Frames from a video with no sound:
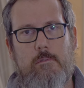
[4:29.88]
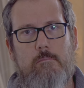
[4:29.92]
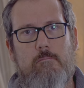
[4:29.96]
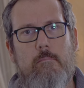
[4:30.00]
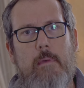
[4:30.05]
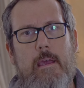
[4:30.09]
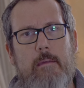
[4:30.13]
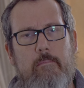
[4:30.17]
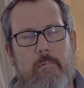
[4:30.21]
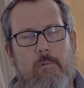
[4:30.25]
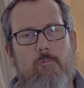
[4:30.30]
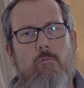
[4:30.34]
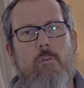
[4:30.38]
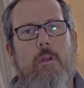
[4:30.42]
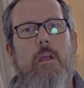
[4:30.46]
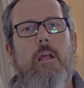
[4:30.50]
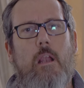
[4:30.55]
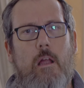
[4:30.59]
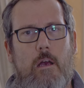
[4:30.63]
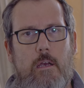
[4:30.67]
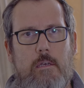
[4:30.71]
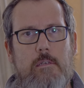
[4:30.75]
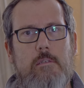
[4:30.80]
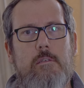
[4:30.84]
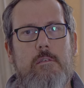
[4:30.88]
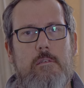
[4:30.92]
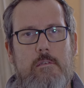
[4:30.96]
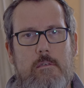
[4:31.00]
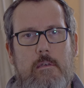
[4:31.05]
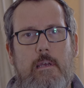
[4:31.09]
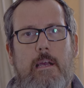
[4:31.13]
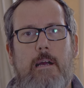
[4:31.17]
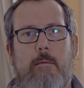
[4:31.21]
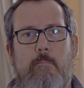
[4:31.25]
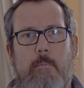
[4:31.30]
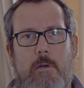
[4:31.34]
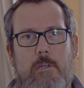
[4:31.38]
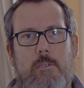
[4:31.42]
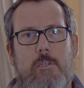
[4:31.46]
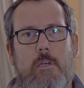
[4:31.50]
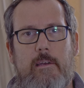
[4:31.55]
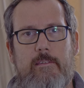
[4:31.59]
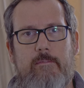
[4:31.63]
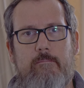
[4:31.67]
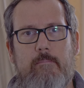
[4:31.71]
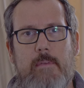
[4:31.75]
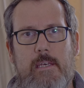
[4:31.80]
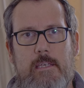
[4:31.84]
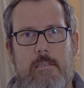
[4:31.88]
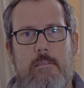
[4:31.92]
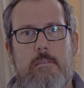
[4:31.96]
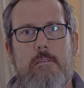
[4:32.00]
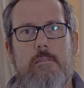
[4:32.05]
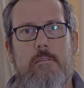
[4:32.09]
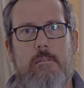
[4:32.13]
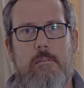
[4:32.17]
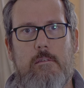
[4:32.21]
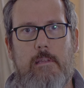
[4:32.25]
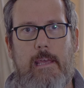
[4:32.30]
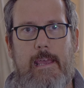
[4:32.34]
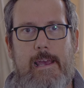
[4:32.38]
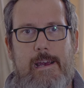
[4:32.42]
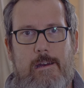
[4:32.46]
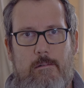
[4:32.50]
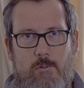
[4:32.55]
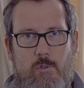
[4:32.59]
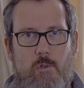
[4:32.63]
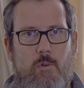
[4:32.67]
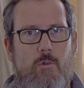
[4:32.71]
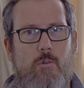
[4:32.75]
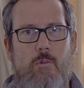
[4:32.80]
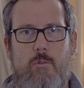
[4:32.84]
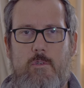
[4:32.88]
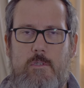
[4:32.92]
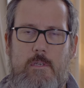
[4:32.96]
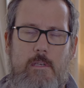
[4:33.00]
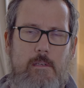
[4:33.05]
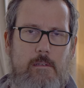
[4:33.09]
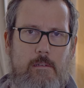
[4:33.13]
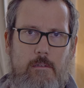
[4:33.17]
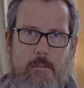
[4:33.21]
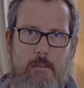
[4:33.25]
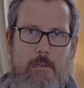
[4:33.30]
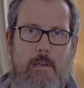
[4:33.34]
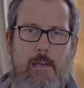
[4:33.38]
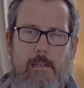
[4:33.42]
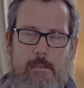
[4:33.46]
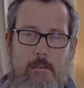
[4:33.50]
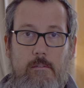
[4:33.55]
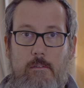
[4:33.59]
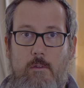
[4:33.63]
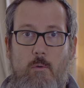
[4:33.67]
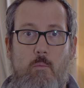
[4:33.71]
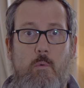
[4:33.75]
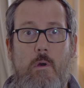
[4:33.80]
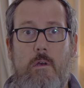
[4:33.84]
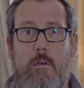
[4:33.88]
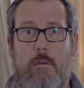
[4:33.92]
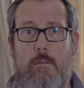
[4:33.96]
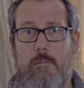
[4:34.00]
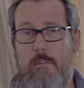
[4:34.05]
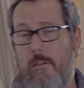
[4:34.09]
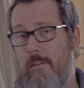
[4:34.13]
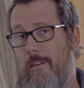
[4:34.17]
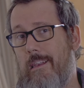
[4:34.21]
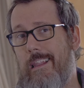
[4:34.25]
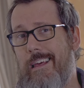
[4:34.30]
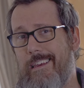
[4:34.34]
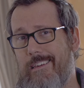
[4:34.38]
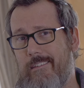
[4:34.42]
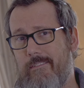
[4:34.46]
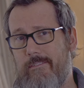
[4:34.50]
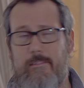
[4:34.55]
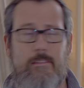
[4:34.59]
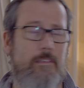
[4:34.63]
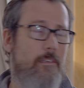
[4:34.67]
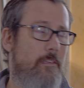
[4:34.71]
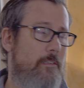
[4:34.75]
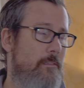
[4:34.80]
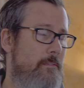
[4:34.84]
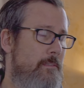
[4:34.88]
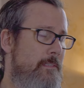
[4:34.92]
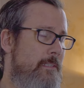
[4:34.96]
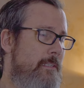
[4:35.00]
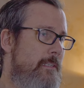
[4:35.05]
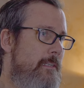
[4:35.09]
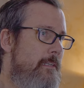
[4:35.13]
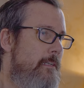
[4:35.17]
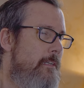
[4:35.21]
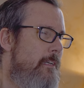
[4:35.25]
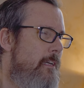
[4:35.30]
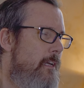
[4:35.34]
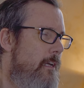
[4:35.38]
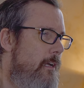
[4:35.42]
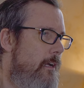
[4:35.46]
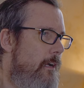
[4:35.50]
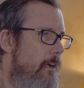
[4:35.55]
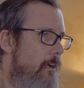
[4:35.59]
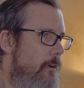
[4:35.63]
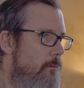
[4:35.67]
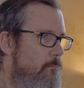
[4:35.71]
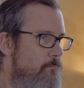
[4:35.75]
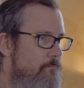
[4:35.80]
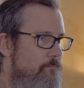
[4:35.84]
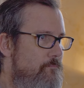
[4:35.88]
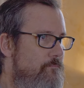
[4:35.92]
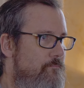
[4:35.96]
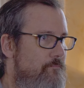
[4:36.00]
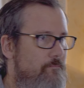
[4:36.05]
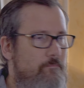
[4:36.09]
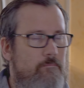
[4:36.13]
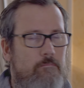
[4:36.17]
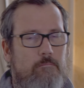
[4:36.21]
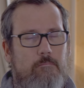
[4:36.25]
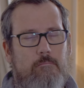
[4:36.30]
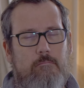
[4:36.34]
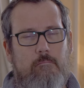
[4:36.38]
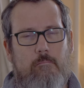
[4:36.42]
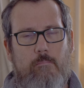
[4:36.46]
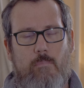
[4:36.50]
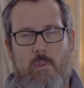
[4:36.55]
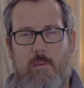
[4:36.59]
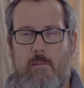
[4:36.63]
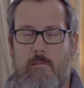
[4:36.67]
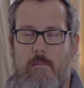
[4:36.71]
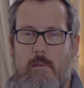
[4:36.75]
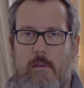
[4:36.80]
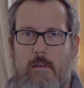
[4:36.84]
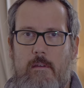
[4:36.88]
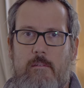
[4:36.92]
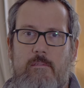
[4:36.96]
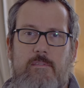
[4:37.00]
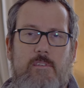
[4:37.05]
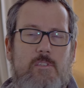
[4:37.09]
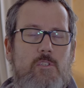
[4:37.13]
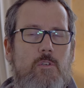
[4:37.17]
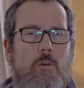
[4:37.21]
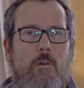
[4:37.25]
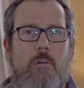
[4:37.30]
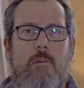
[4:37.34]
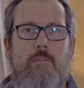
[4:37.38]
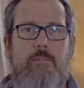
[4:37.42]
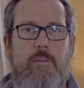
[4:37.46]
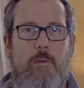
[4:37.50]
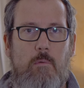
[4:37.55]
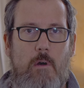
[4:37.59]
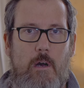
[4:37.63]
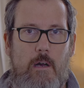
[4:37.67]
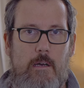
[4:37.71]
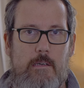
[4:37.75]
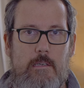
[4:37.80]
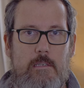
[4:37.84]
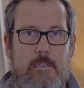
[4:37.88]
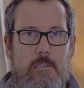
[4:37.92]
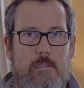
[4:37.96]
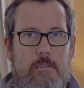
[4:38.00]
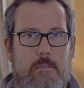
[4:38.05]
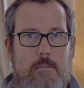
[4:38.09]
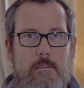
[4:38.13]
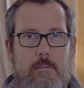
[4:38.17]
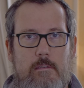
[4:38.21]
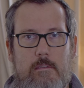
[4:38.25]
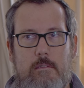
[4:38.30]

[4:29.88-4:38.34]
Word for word: made me realise how much I've missed the outdoors and, and the world and life, you know. Um, and photography wise,